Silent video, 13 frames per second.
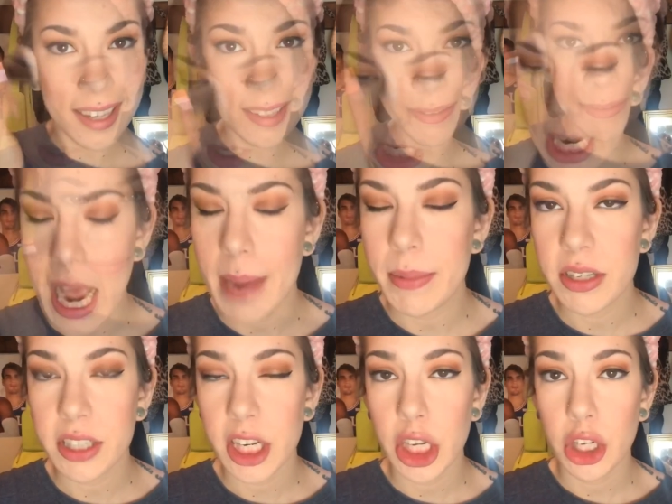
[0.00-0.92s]
Alright, I'm
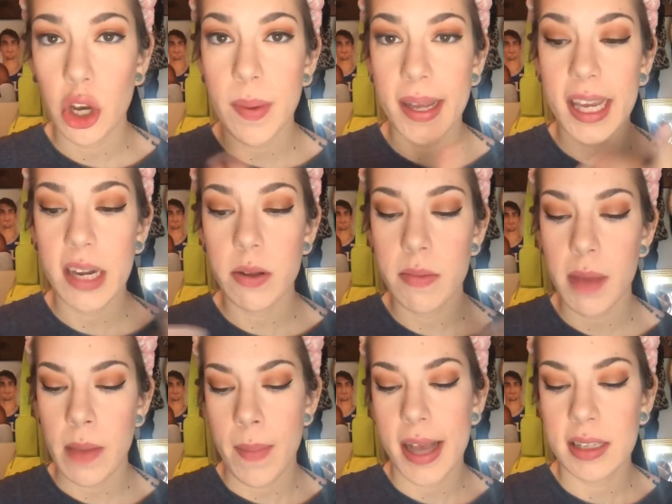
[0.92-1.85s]
just going to go back in with
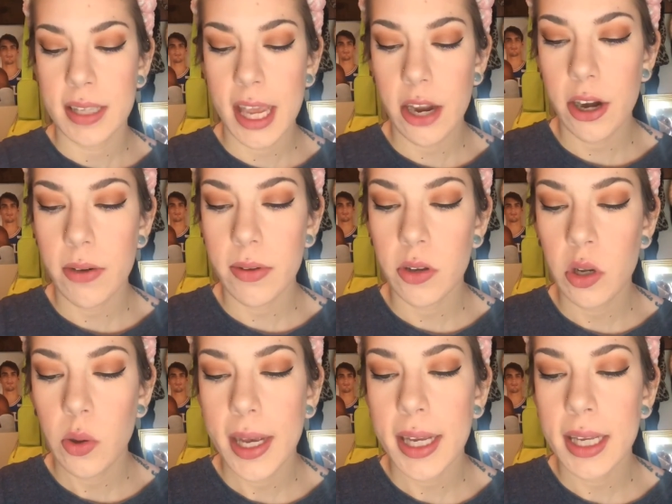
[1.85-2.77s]
my mascara real
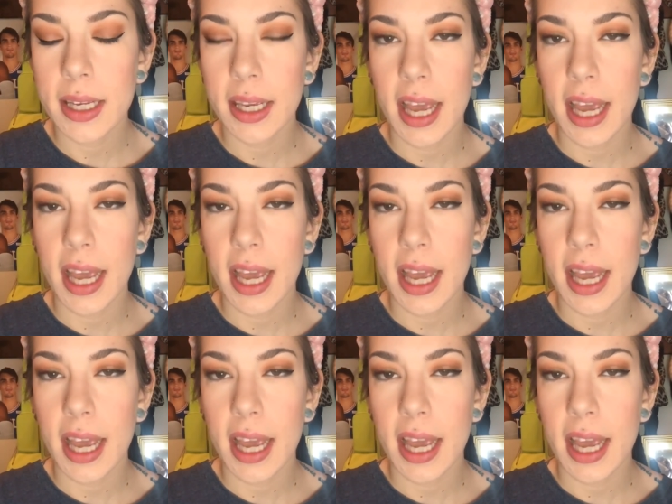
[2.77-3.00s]
quick